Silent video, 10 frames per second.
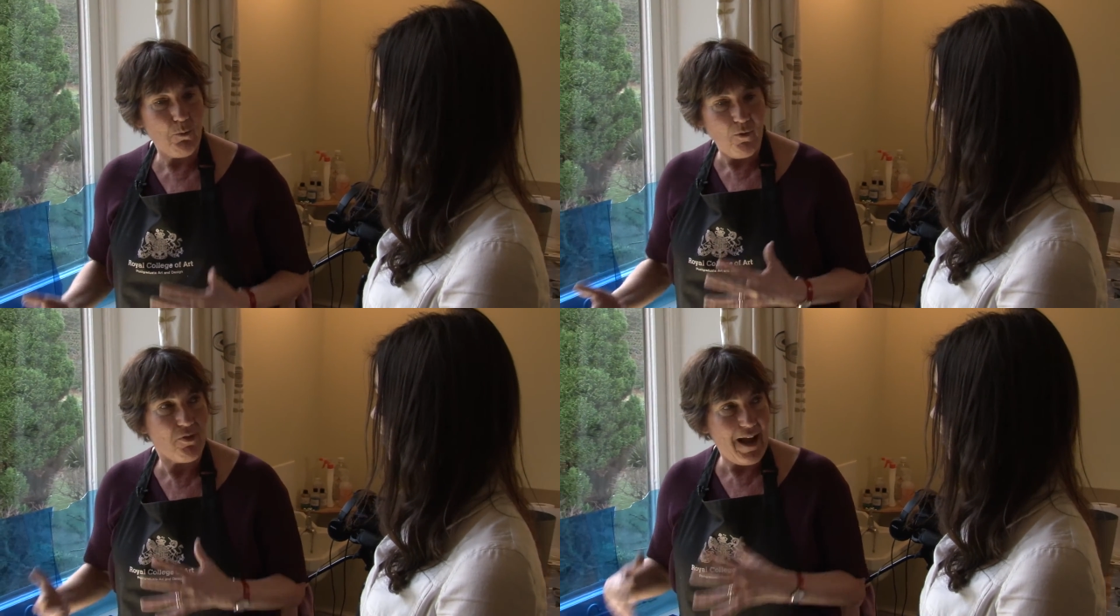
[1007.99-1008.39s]

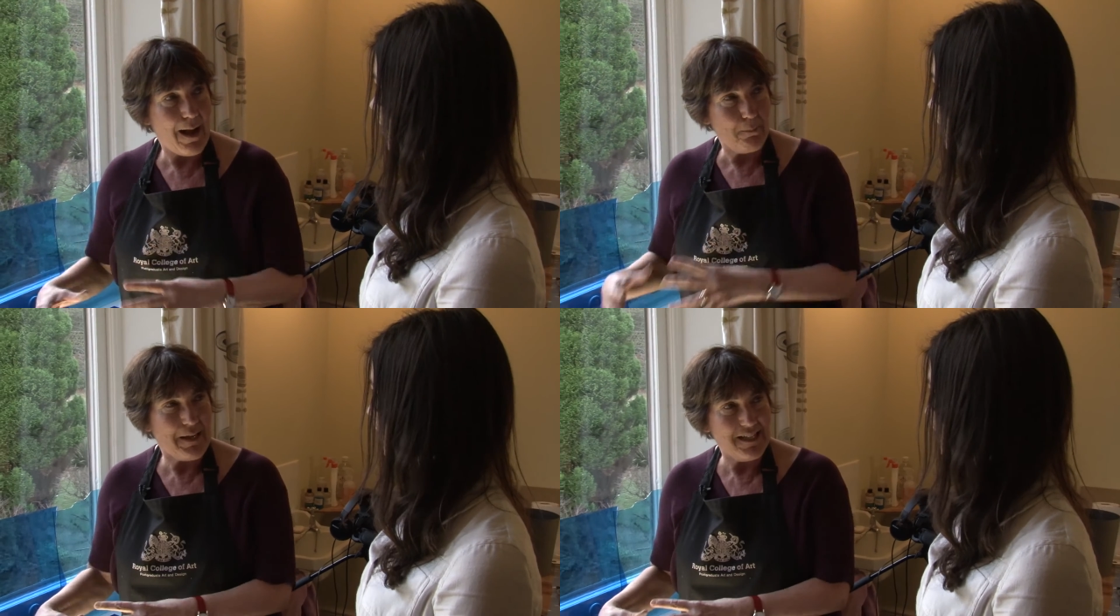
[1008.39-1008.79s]
I want
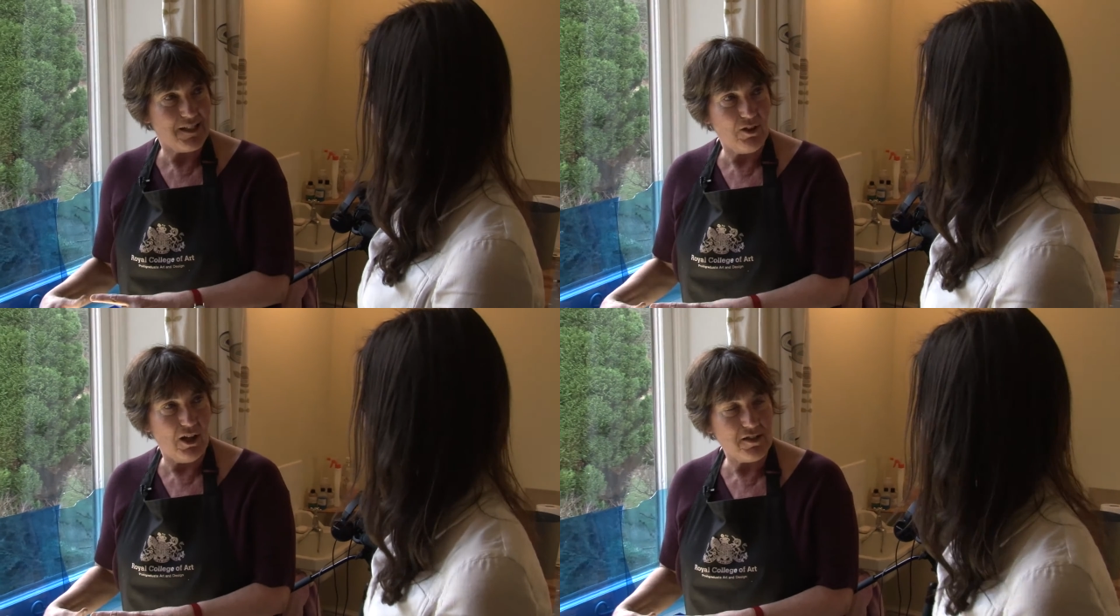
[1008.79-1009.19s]
that
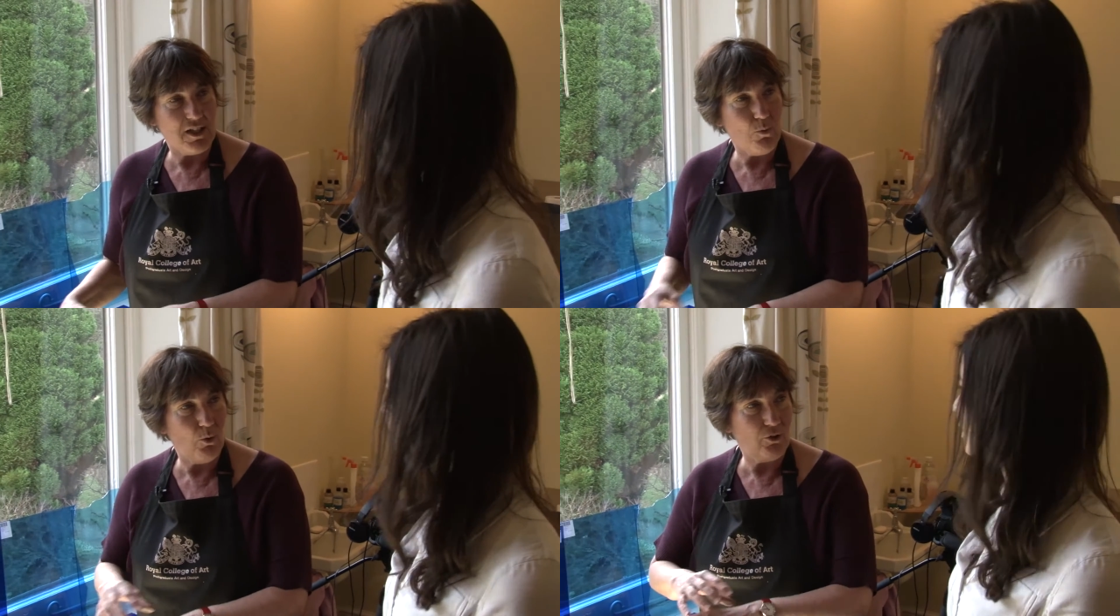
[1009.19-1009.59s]
piece of
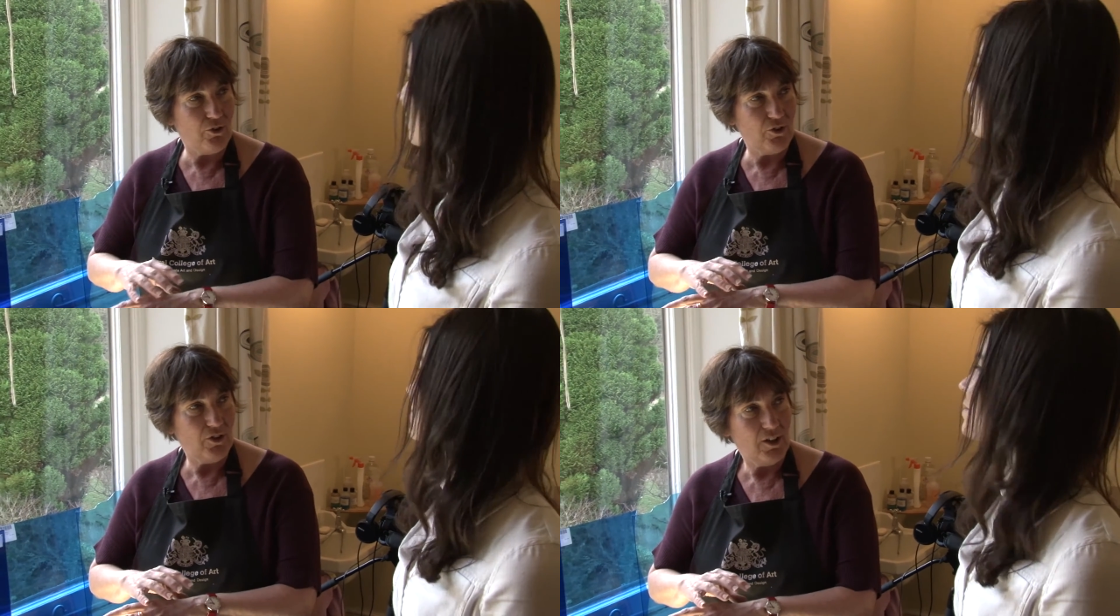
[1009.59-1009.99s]
glass. I don't
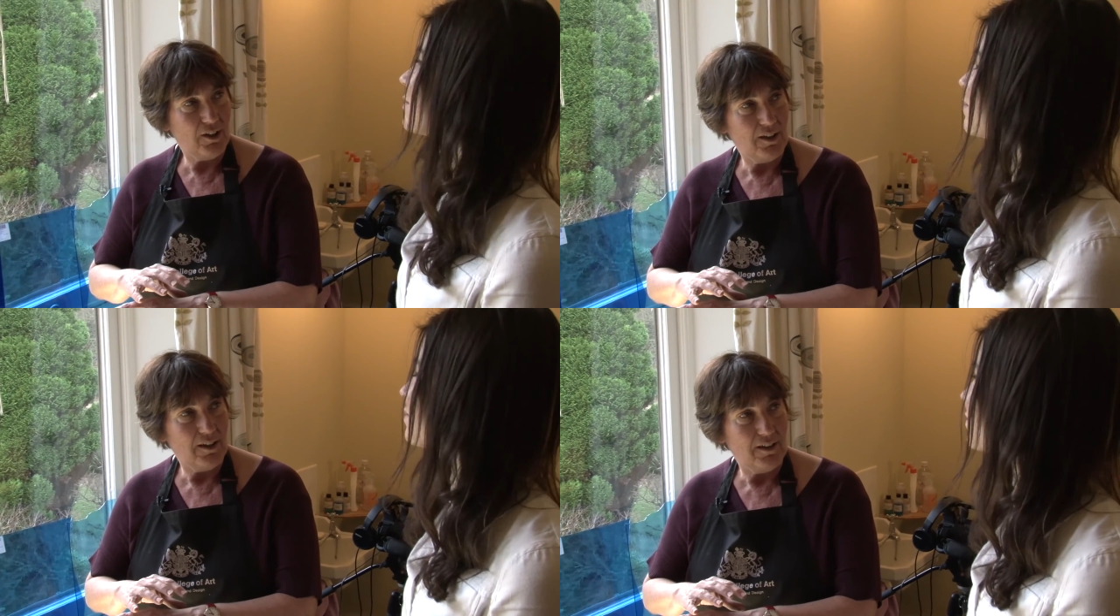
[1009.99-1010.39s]
want
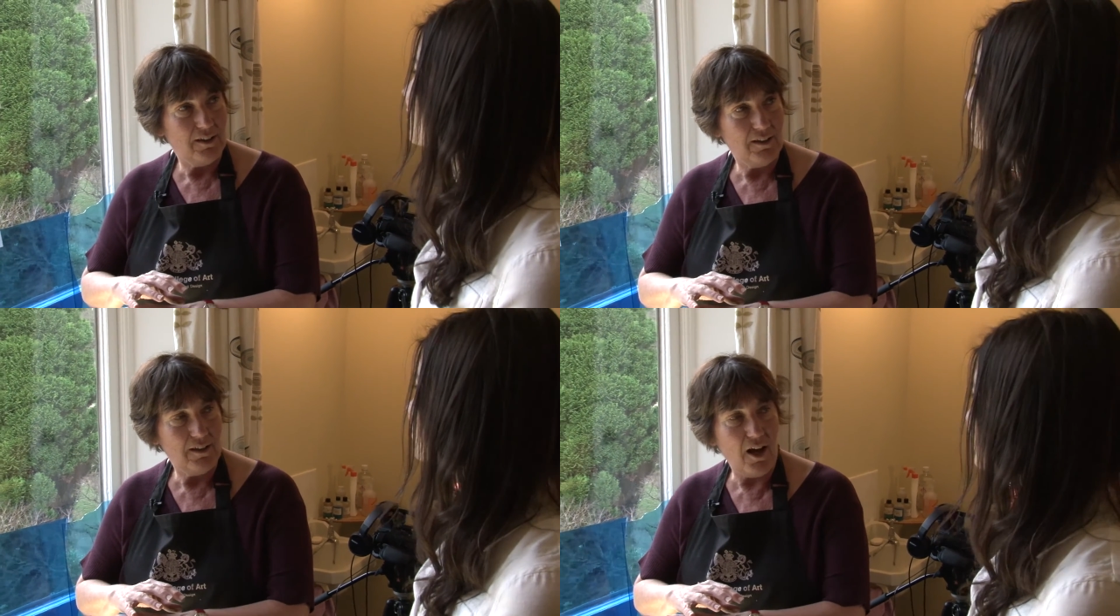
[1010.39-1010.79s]

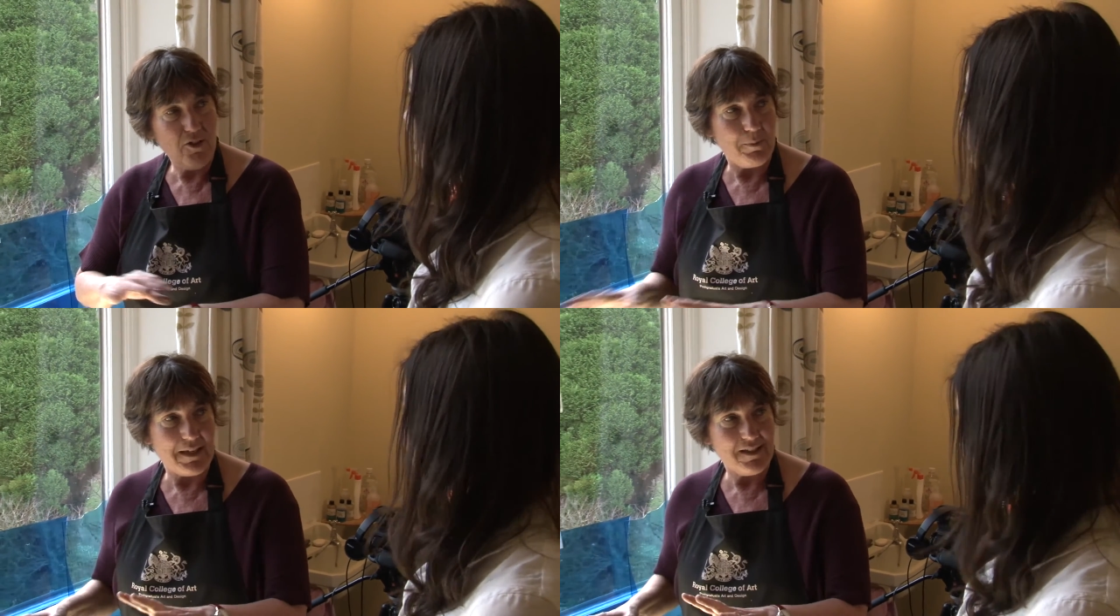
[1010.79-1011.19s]

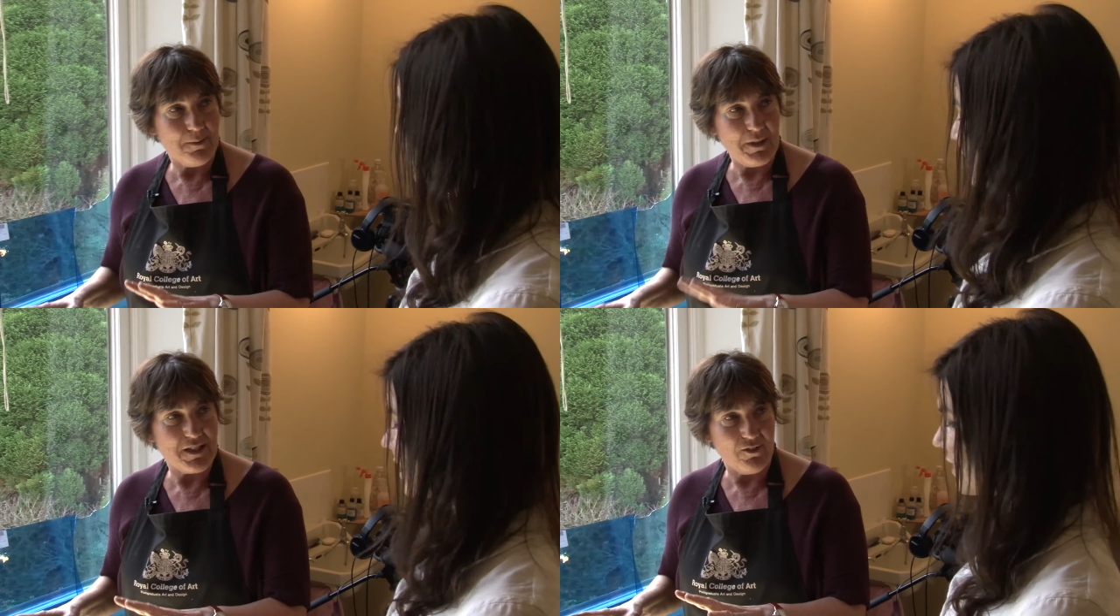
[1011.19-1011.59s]
other
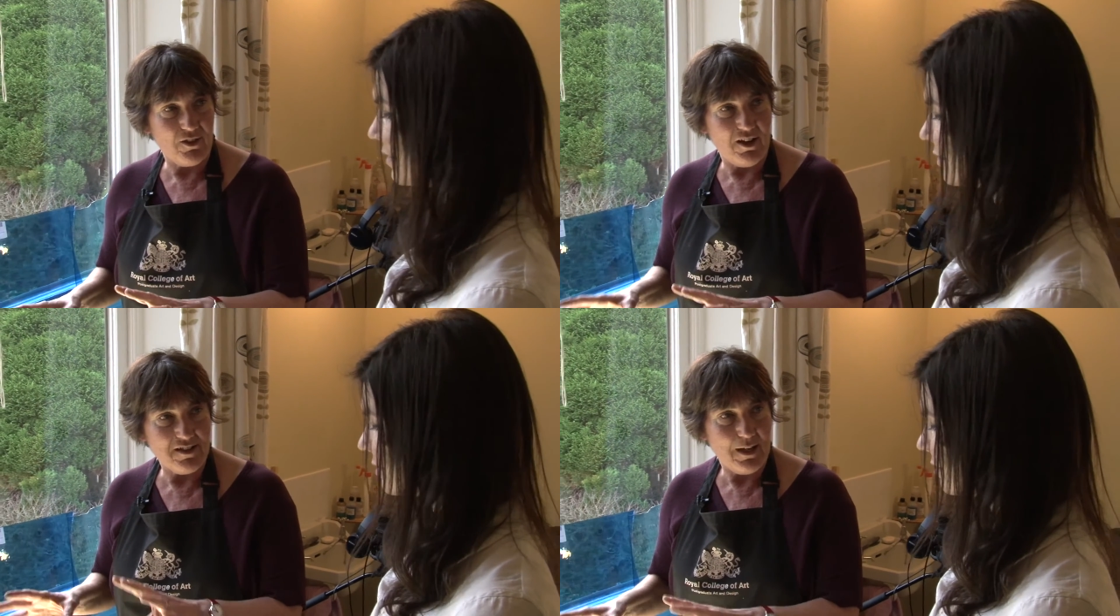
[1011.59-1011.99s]
bits
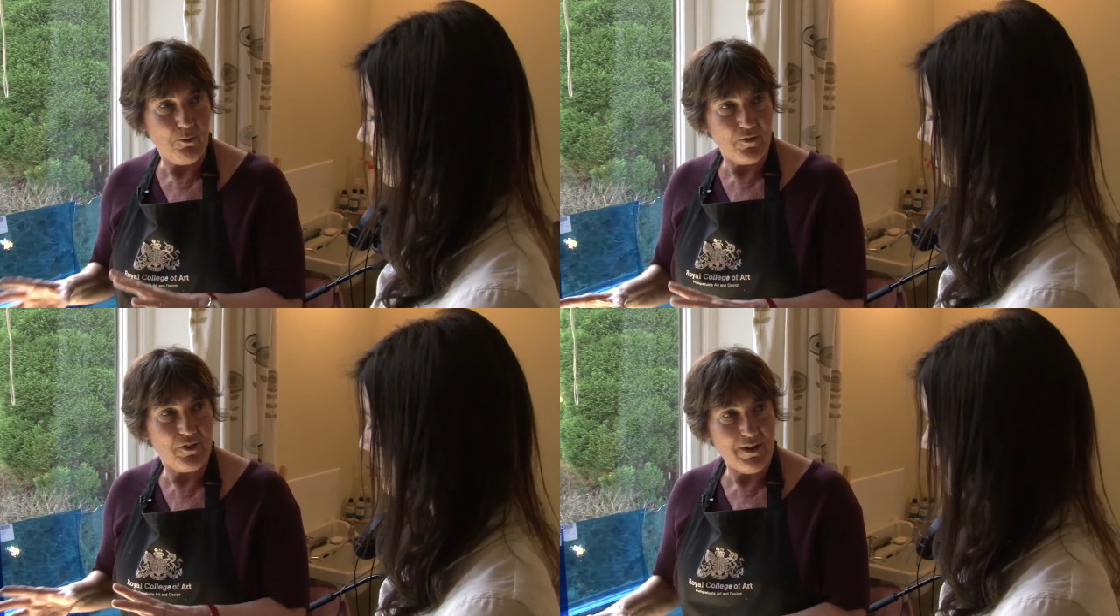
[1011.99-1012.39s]
of
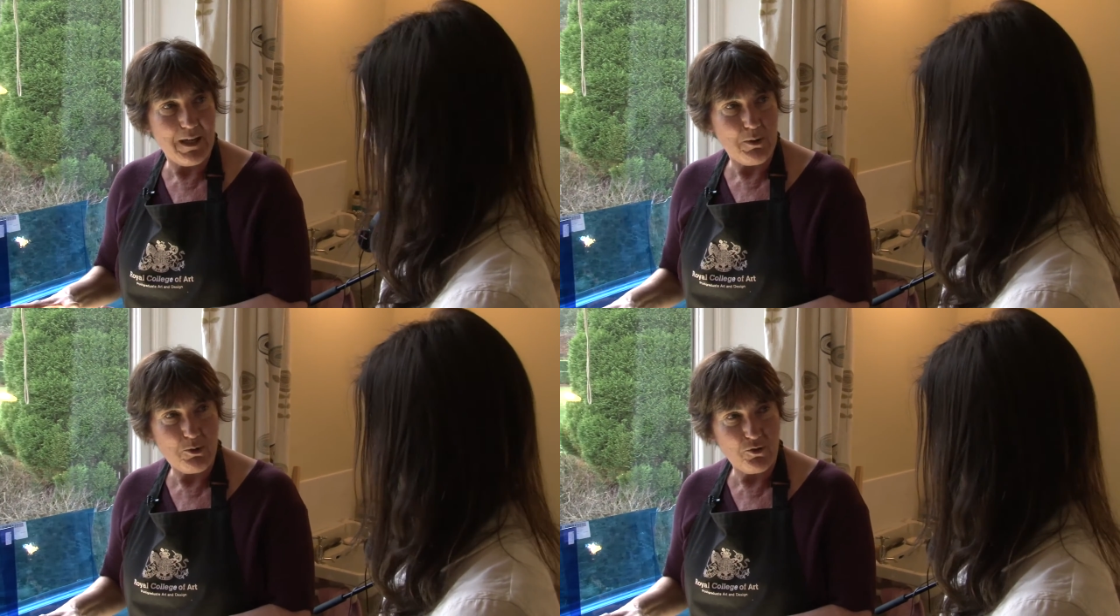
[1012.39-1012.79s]
glass. I want the
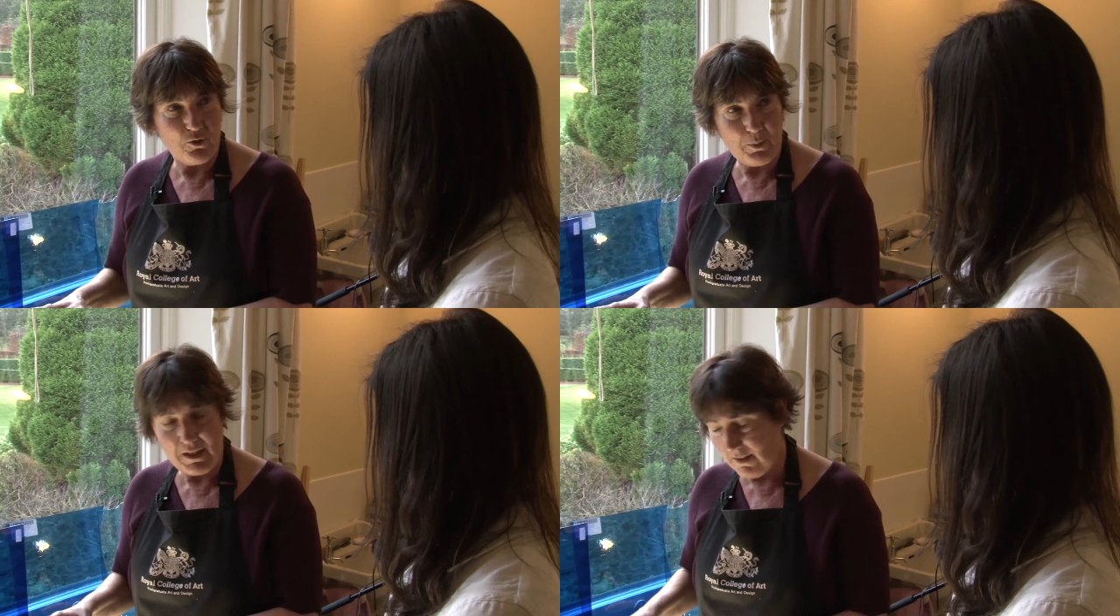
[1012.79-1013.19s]
really
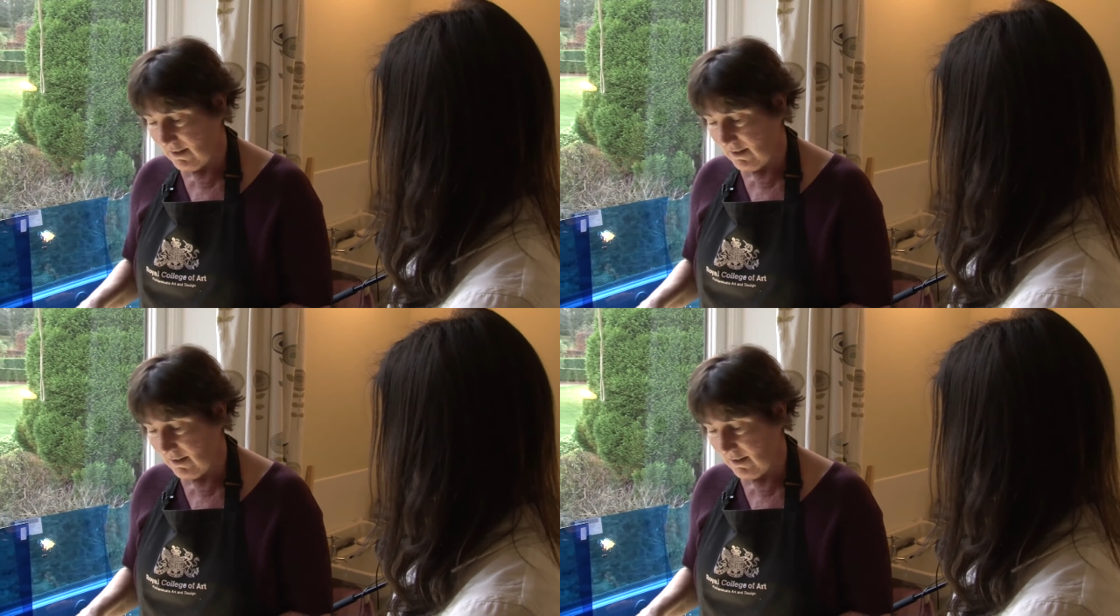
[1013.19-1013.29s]
beautiful